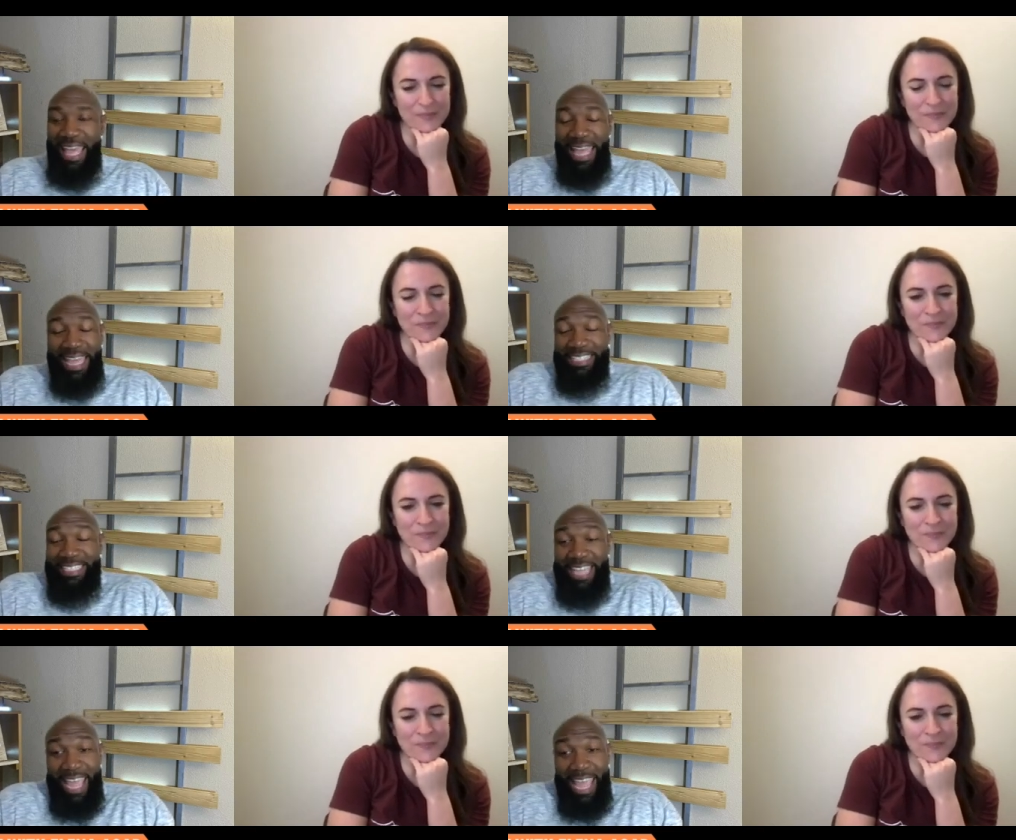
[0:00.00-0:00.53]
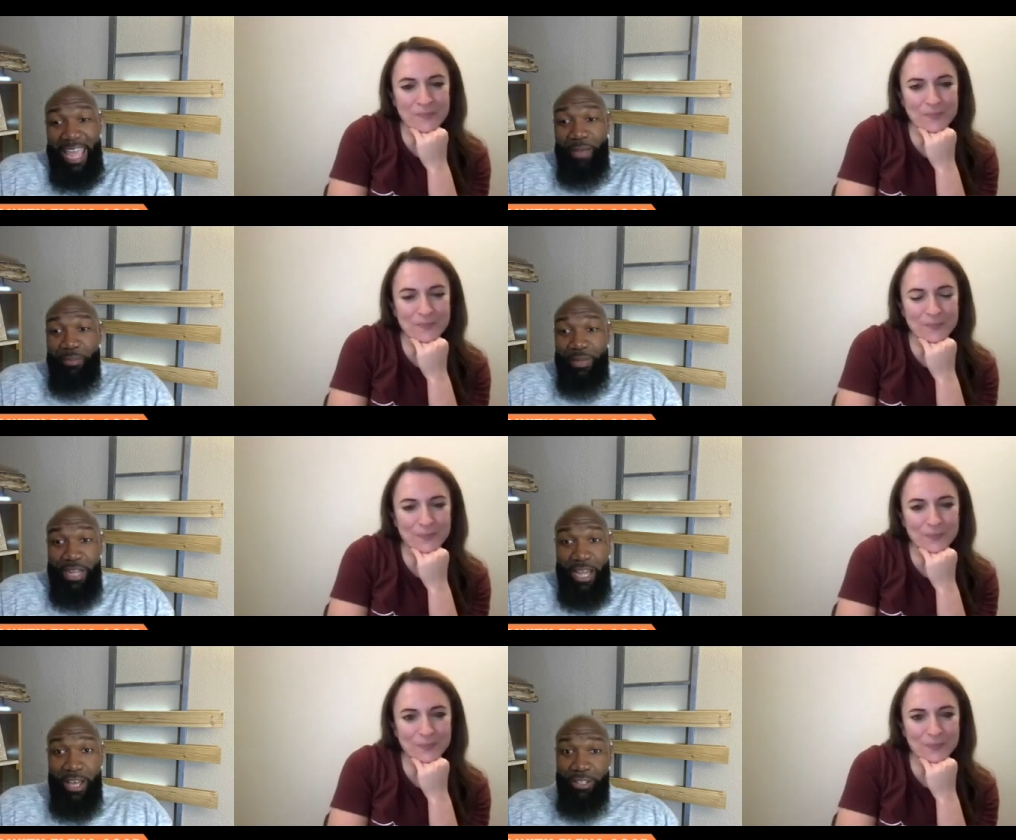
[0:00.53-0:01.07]
Speaker 1: it just
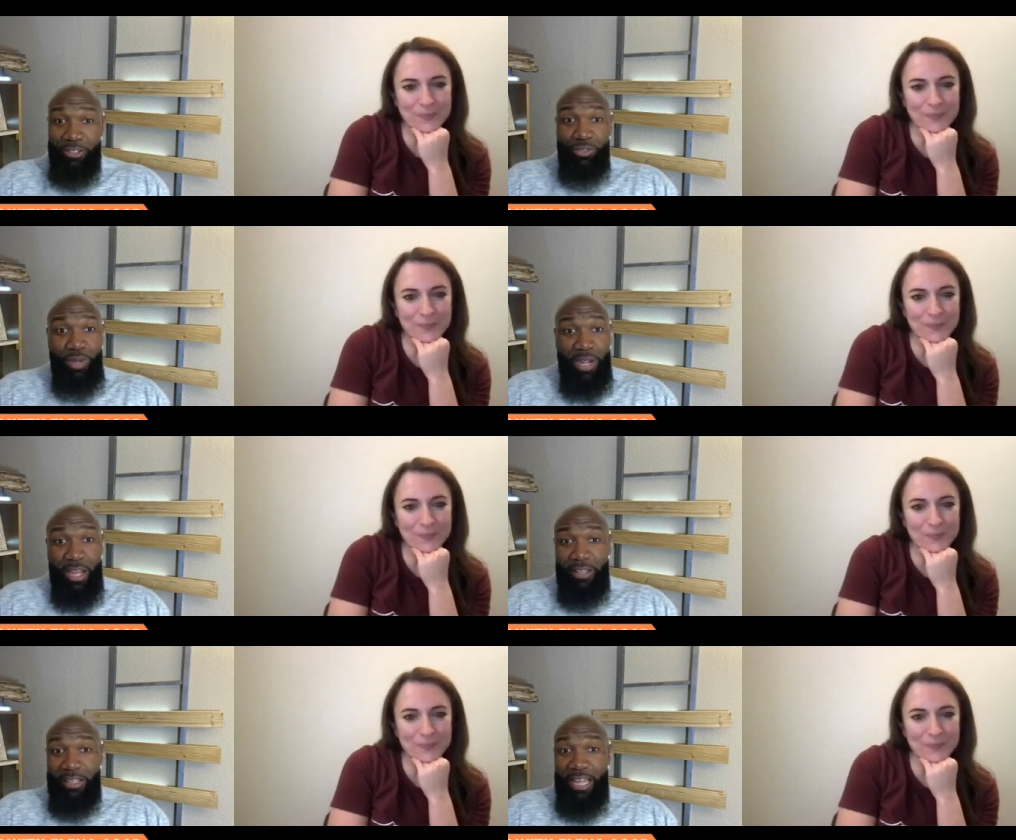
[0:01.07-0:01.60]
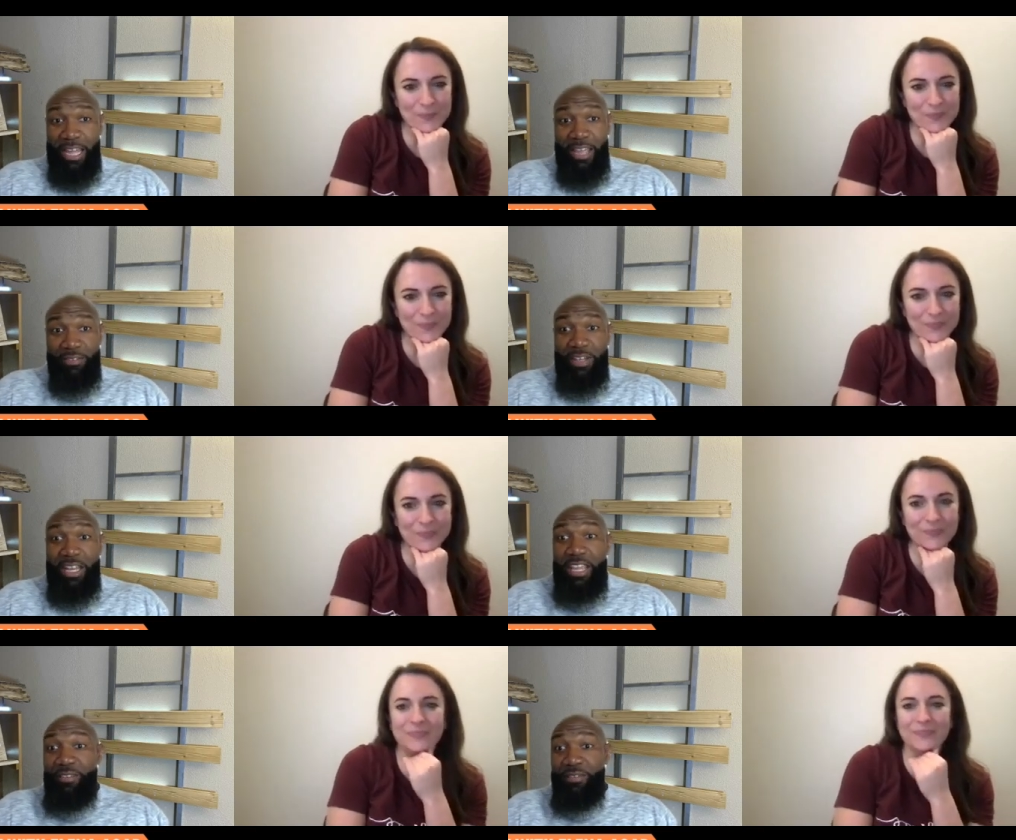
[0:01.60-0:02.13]
happened all throughout
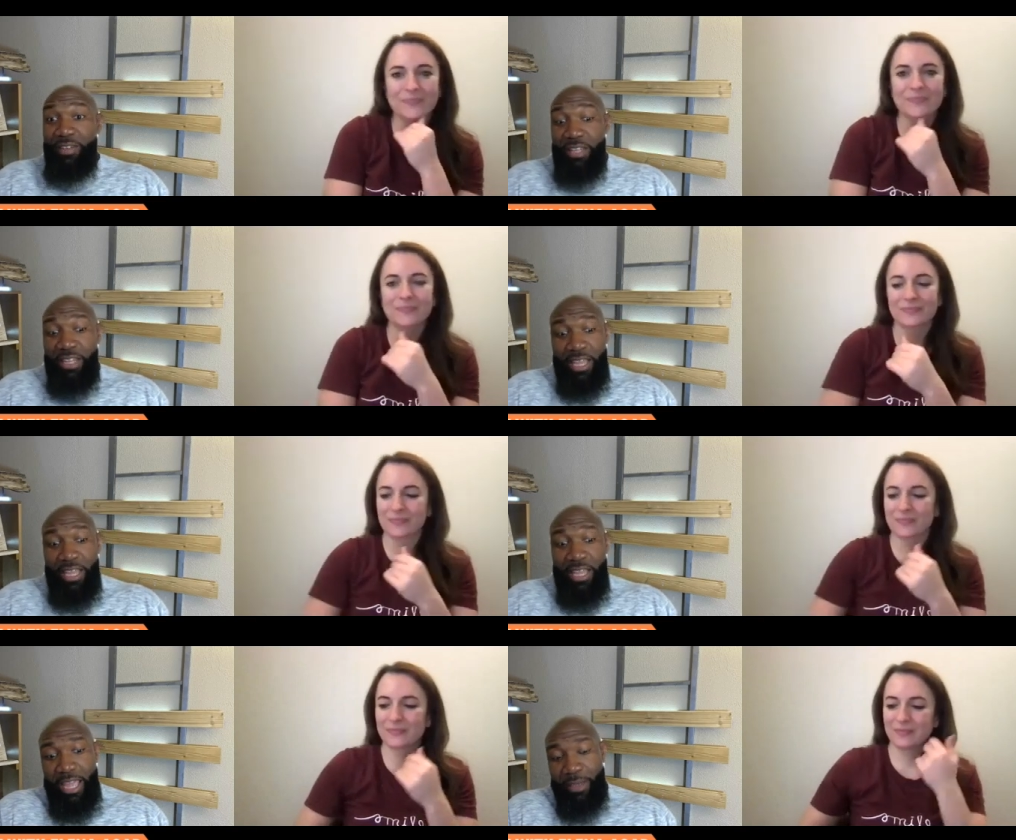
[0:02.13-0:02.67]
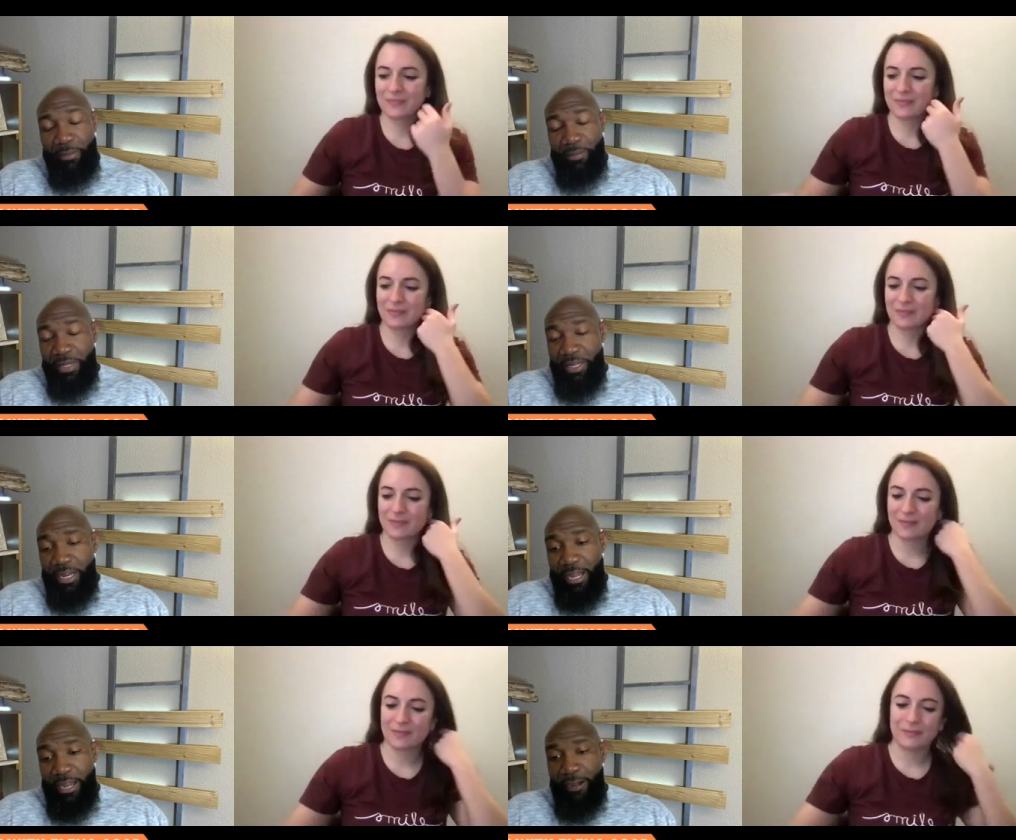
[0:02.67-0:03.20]
life, and even it
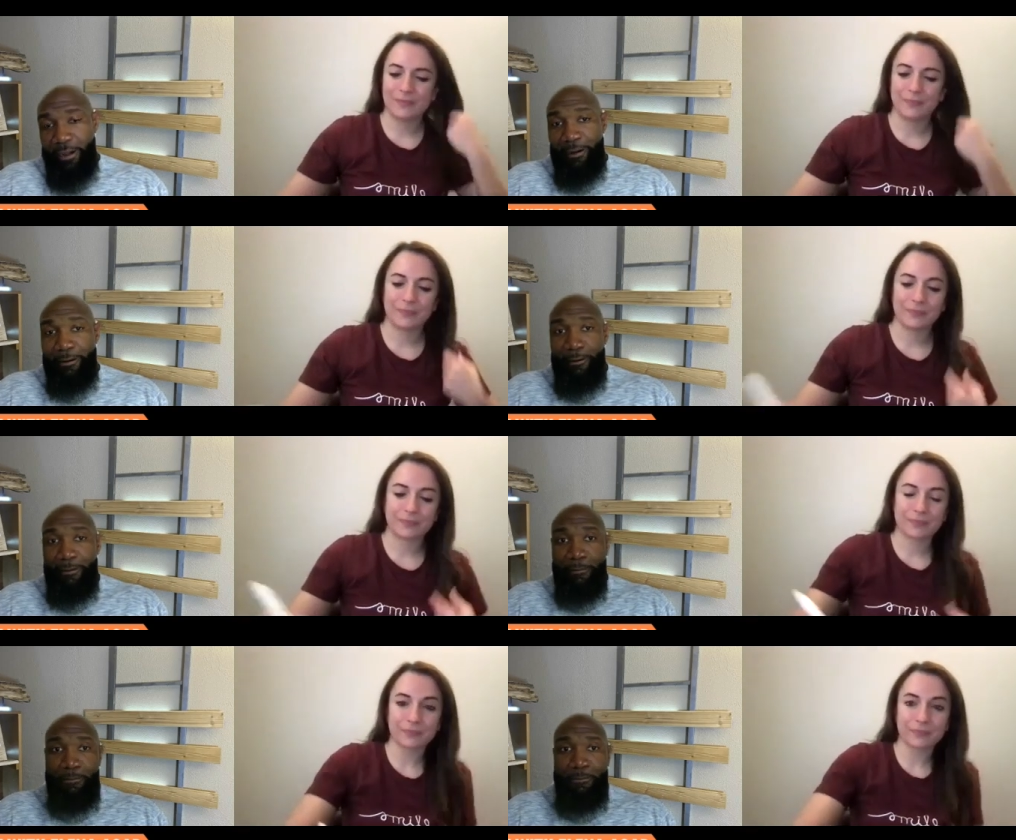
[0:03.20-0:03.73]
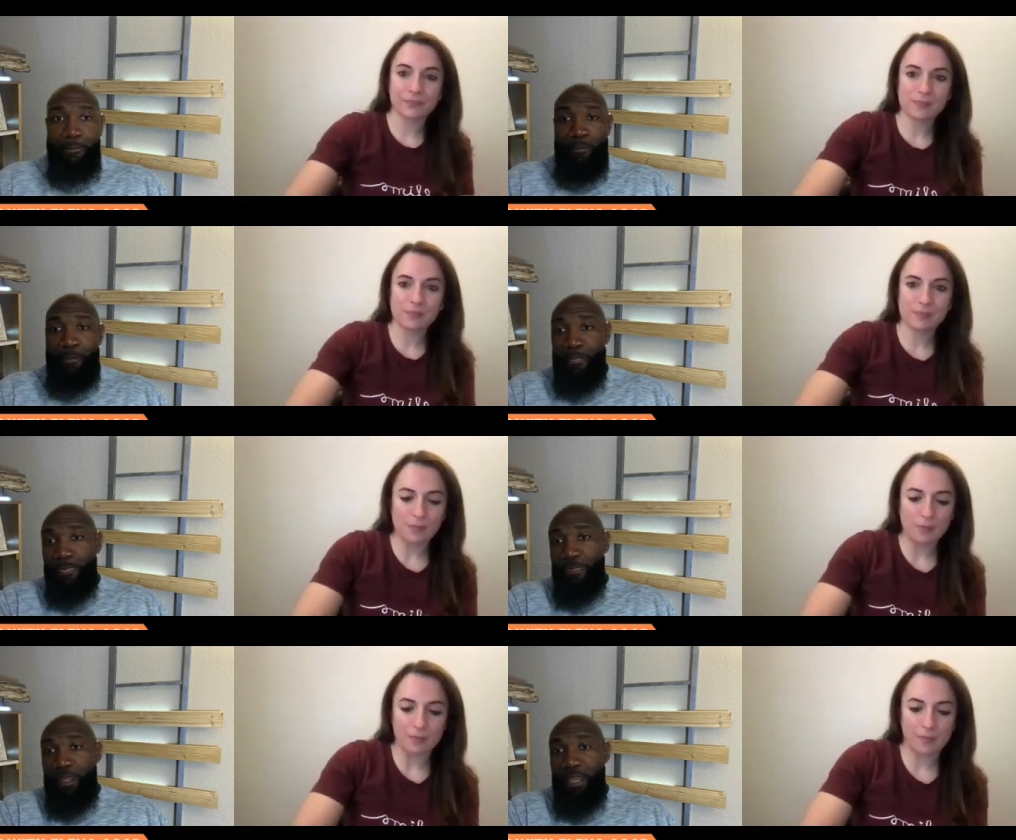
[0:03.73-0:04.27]
happened in our uh,
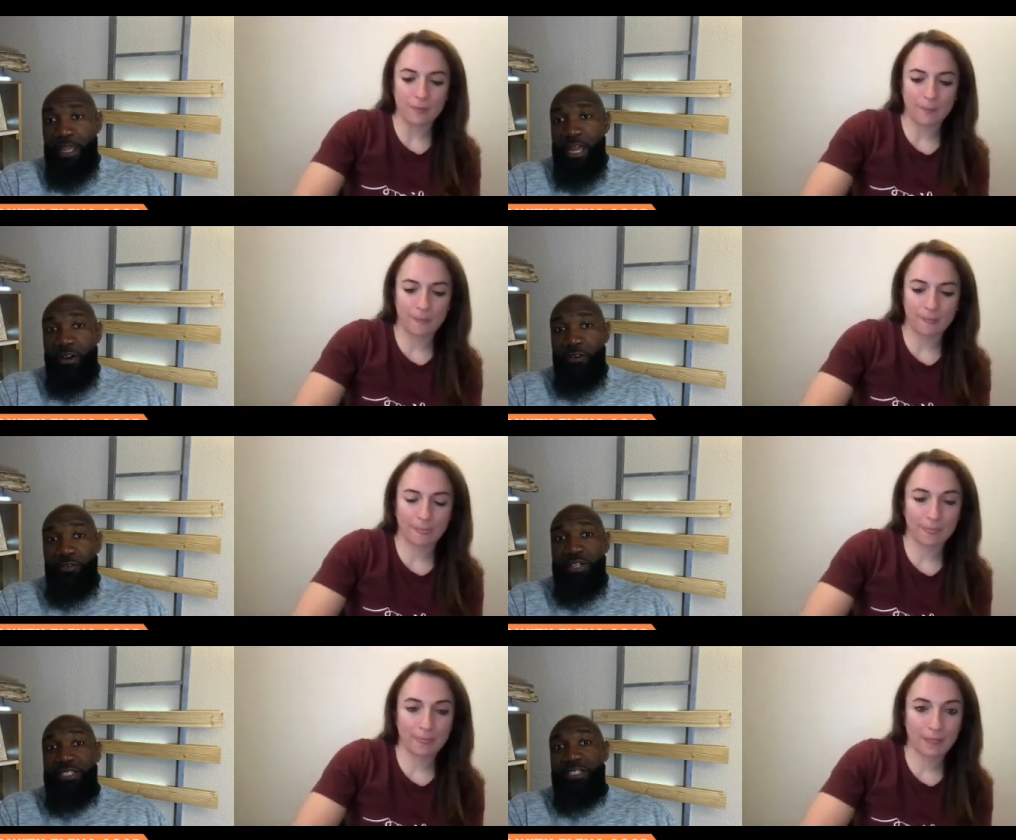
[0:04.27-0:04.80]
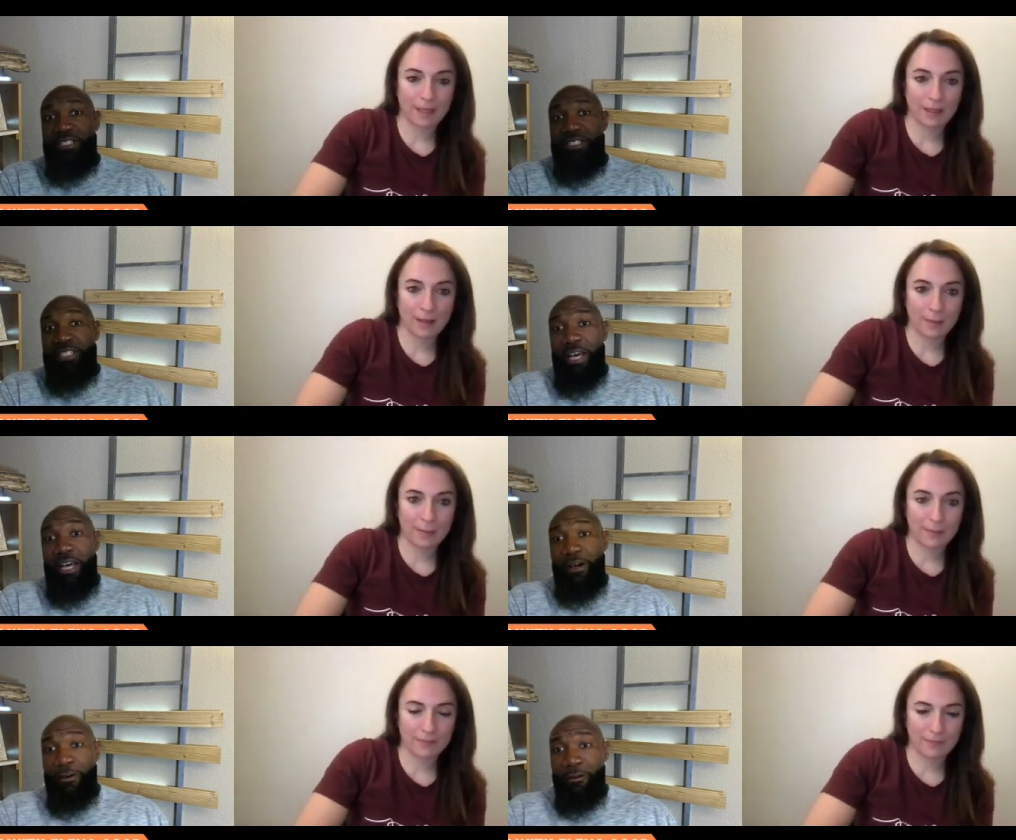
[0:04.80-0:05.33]
in our residence
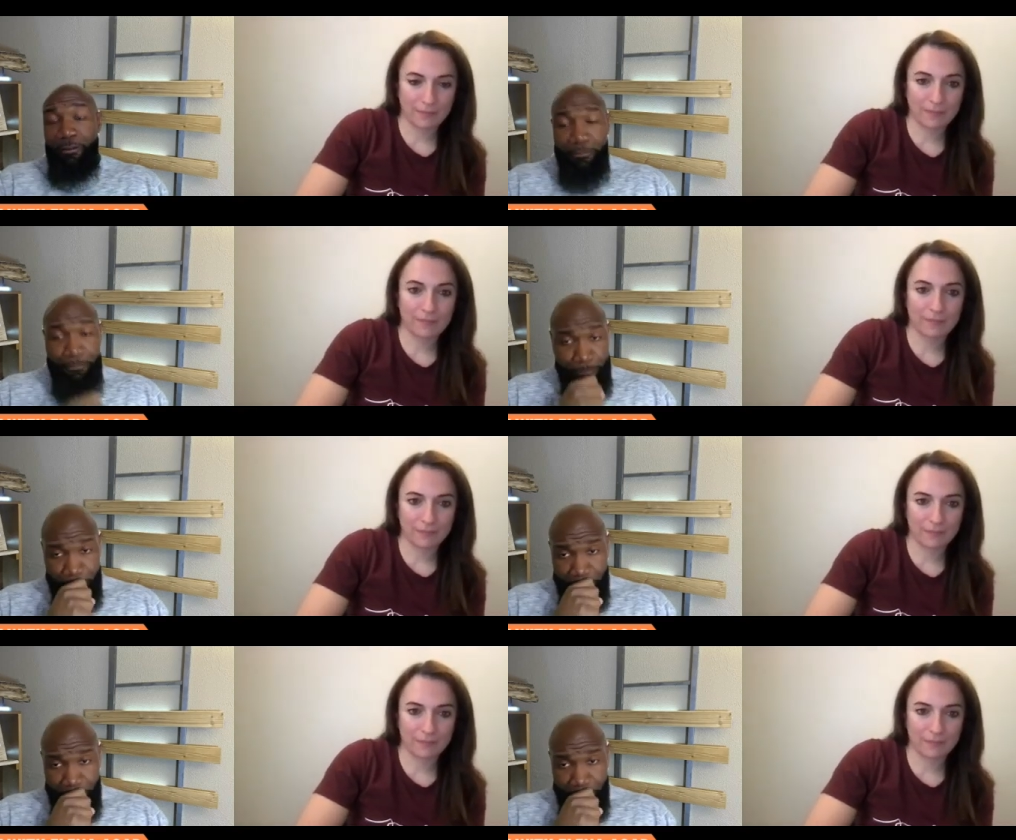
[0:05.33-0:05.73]
hall.